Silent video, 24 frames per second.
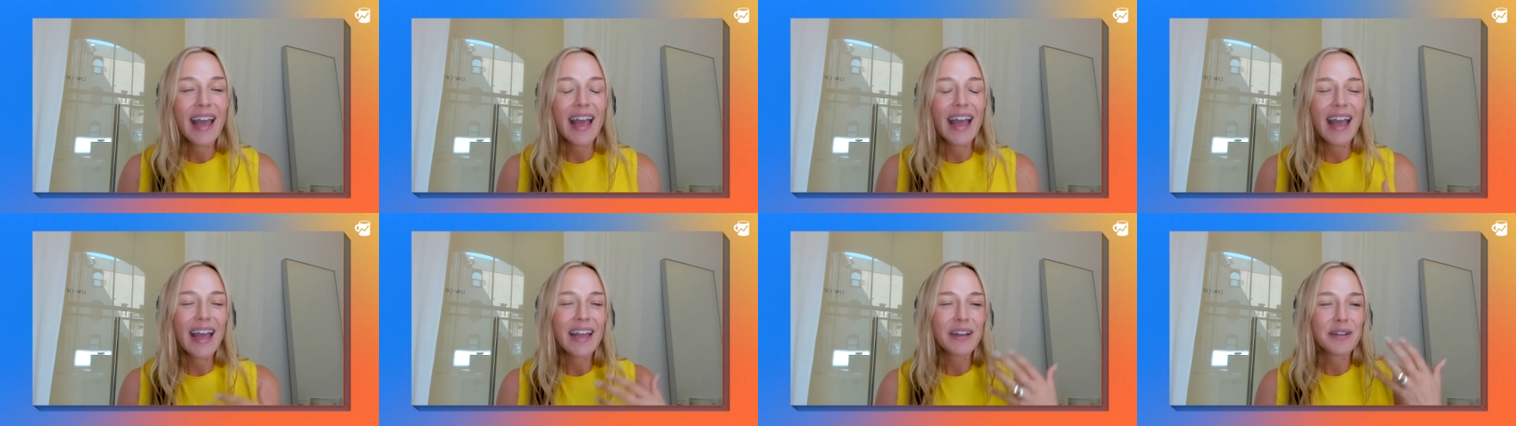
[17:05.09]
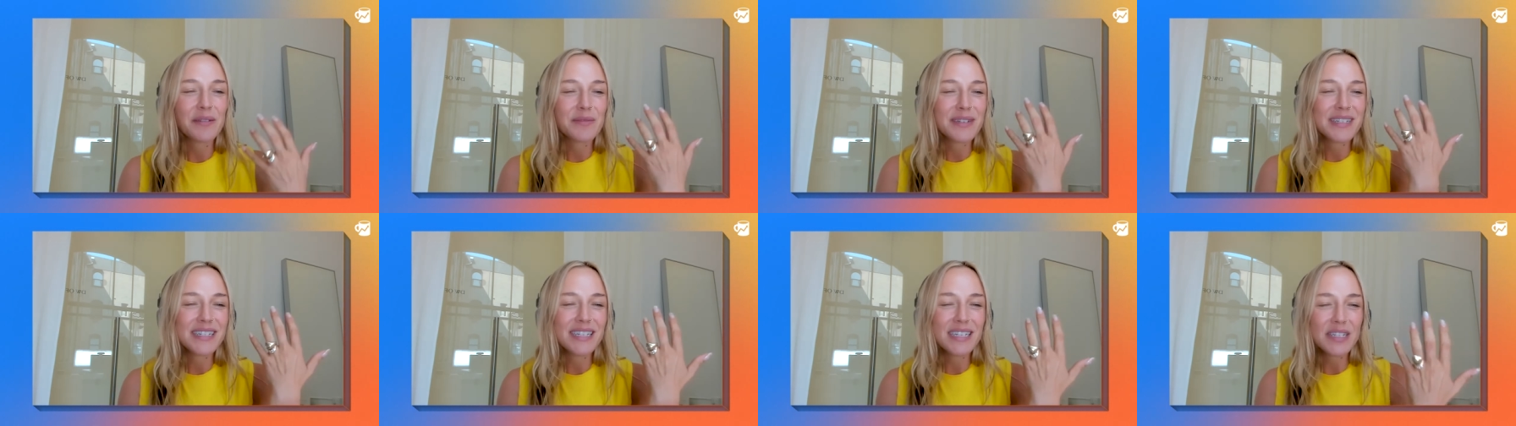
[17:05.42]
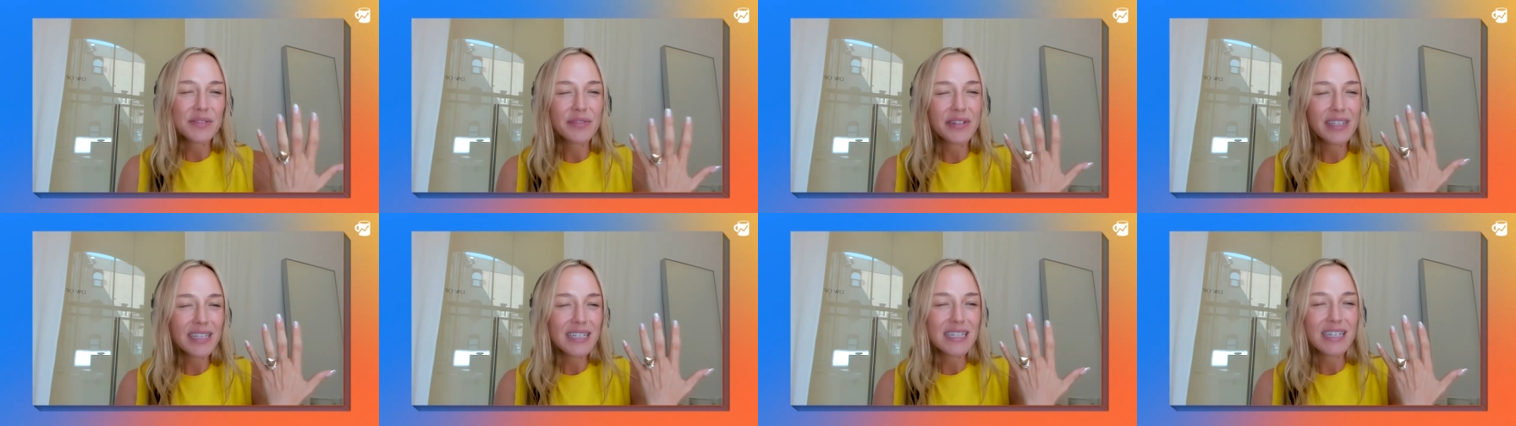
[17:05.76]
And it was this
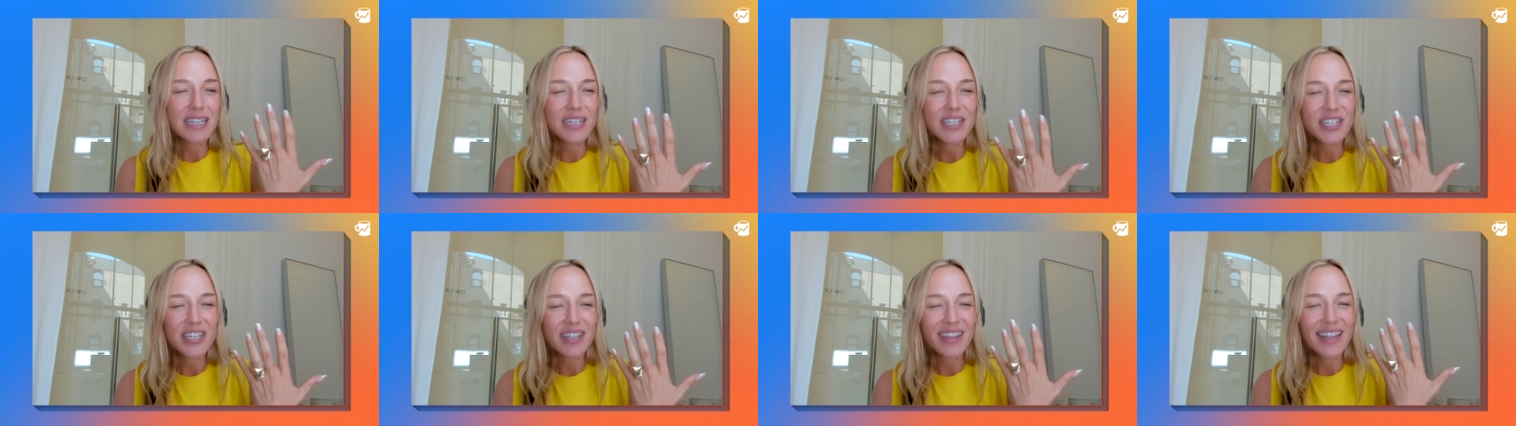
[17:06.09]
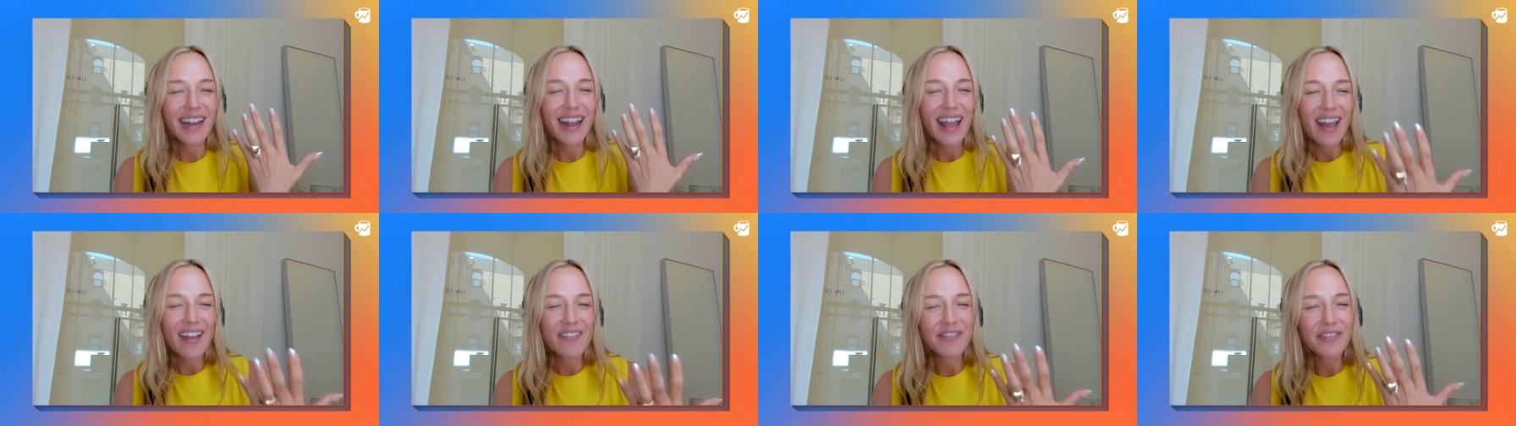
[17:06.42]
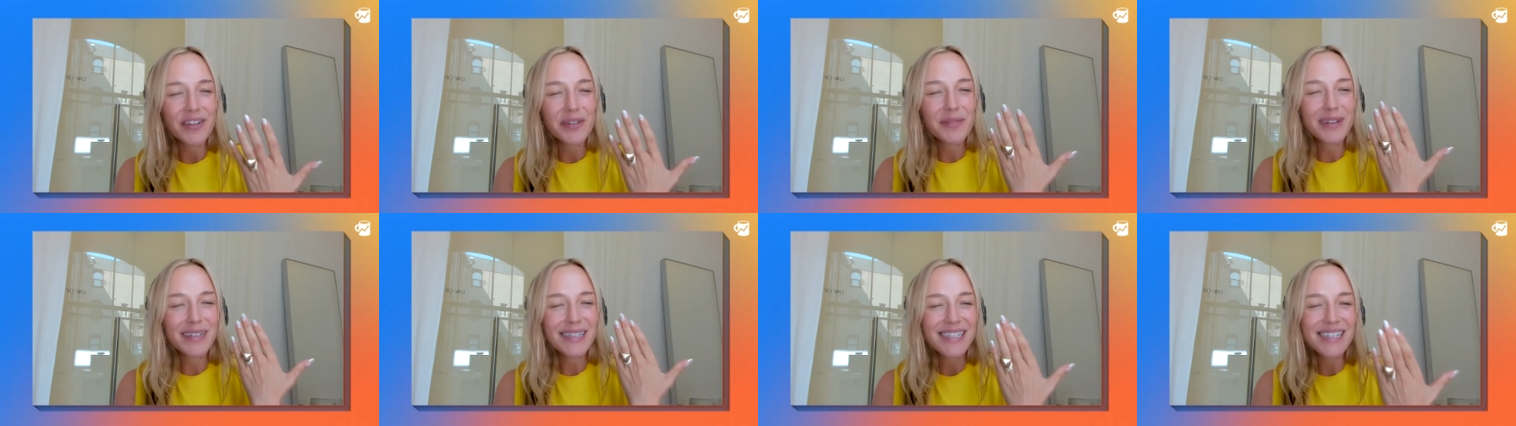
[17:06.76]
realization that
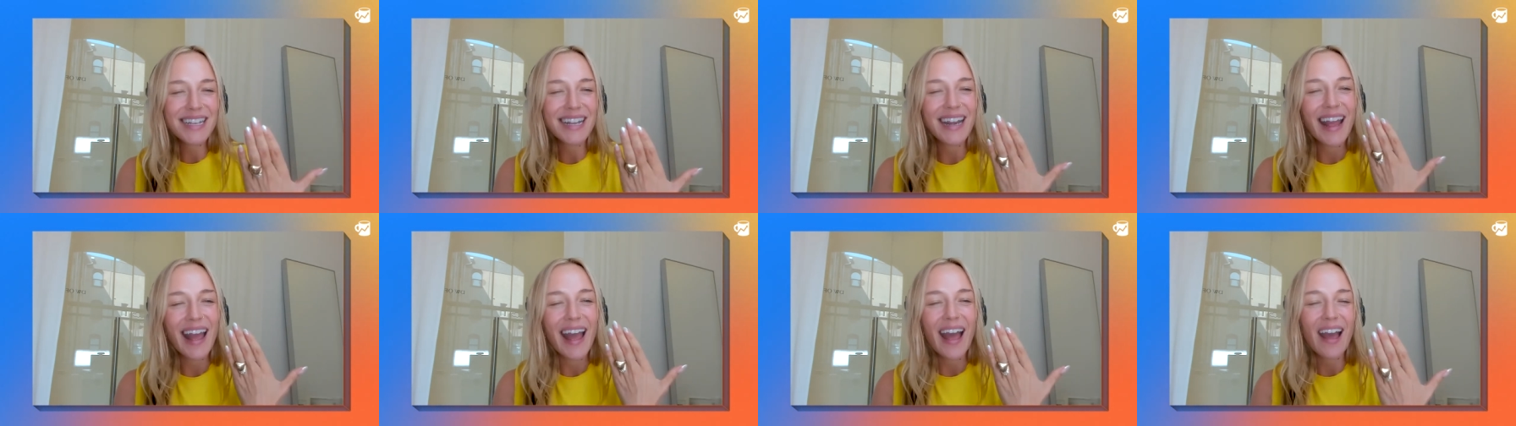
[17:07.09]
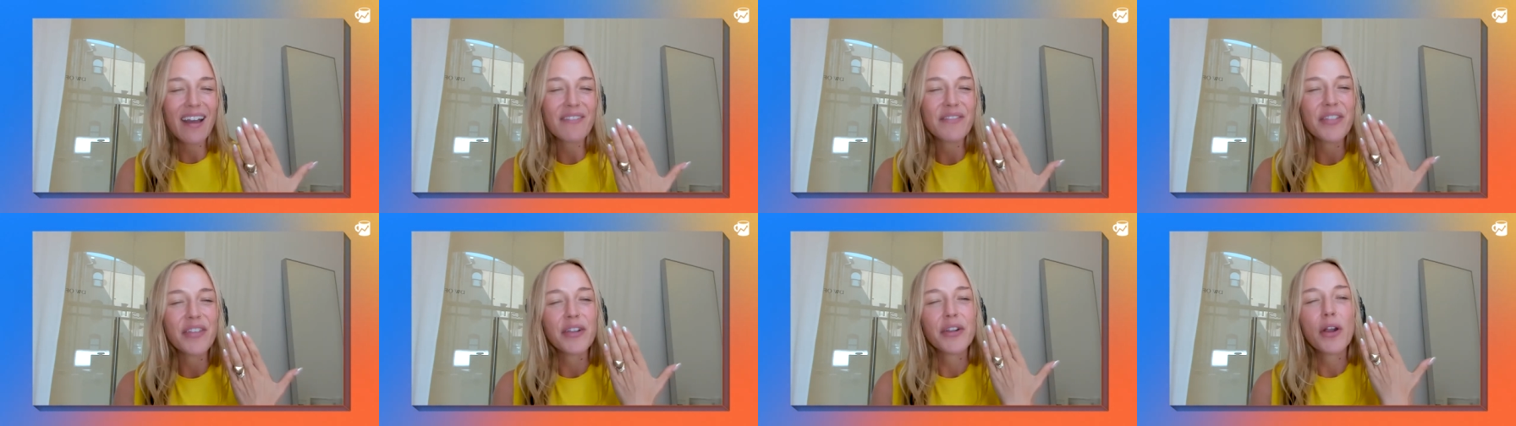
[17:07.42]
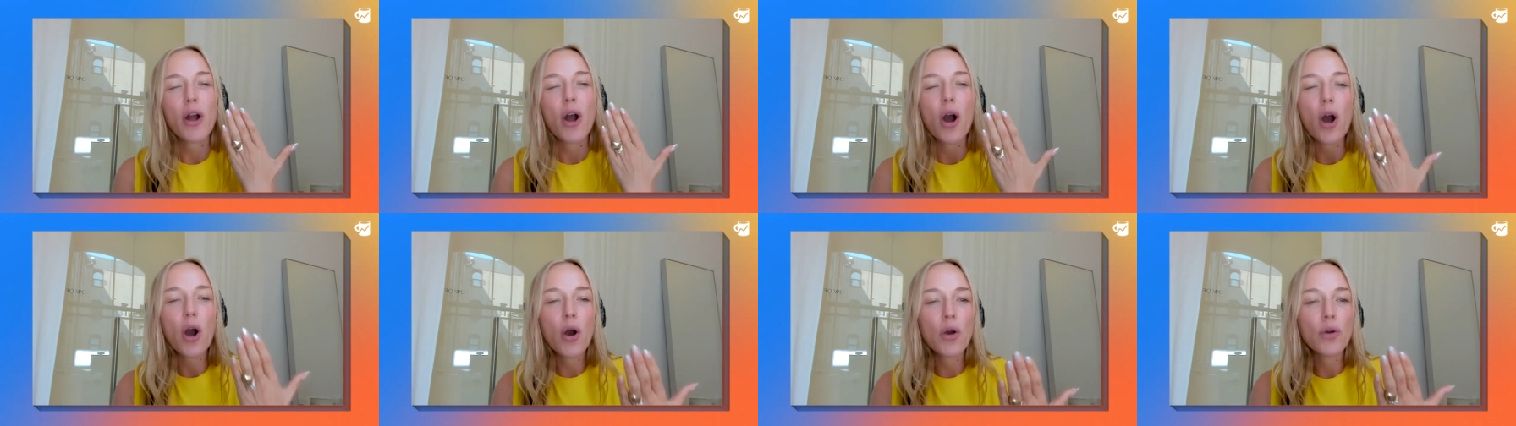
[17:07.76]
everyone's going to have their
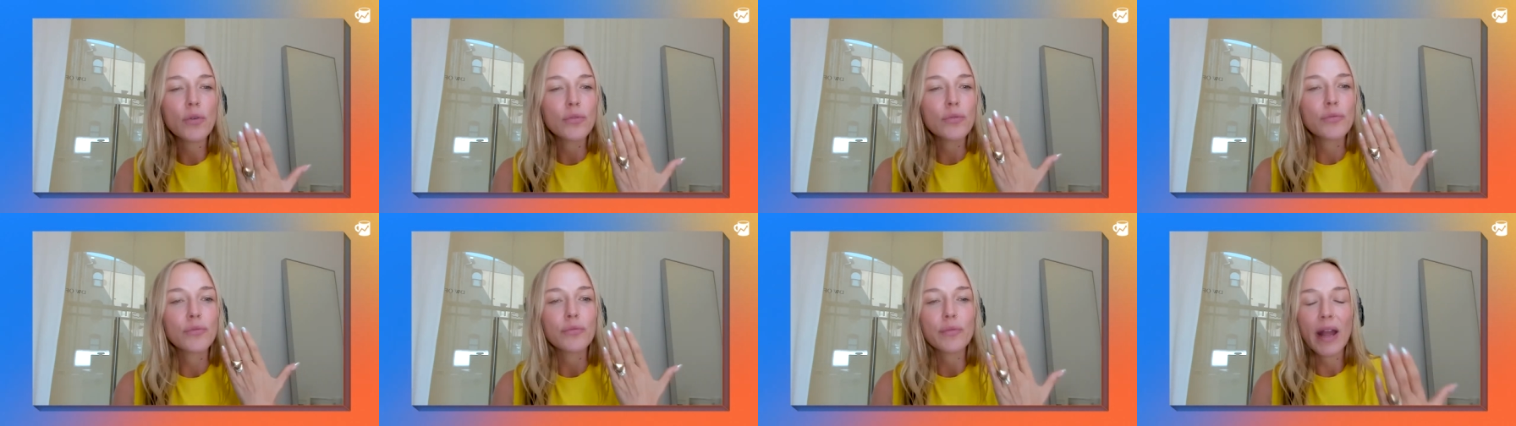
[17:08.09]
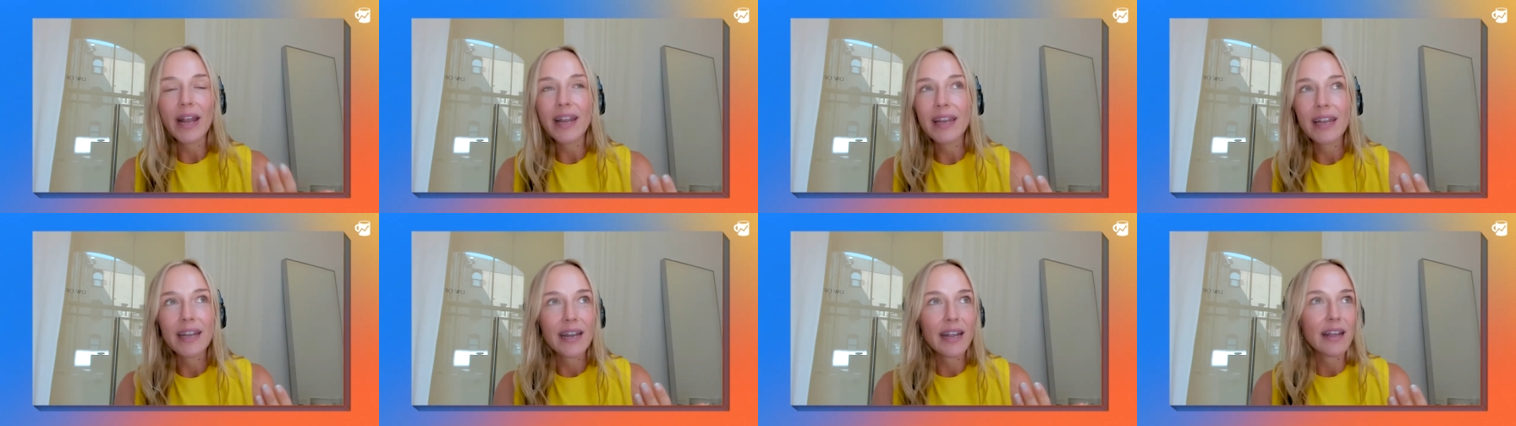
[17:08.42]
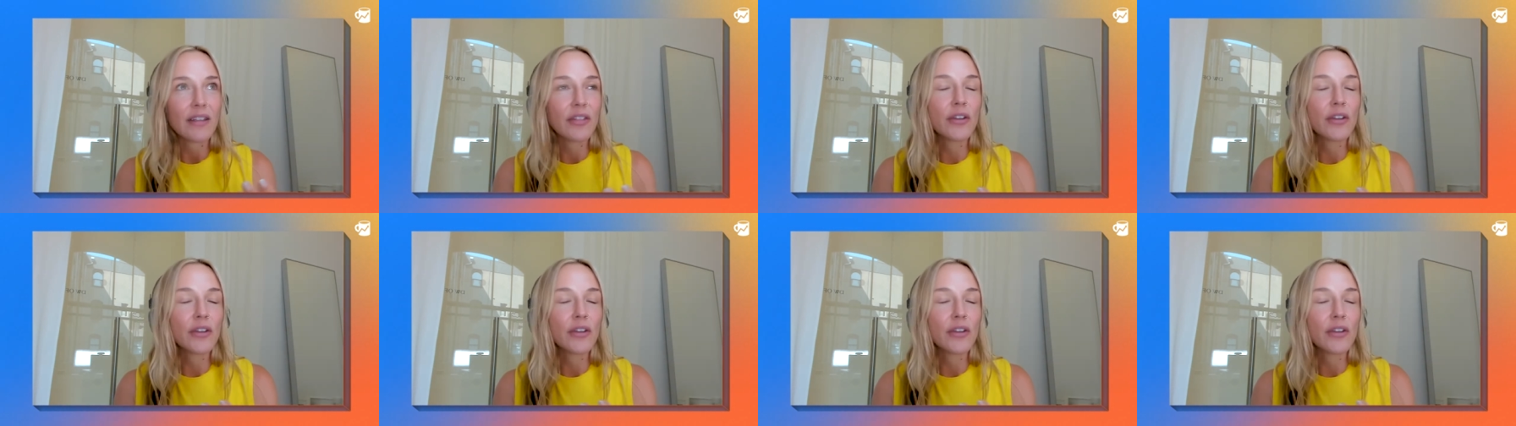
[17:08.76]
own reckoning,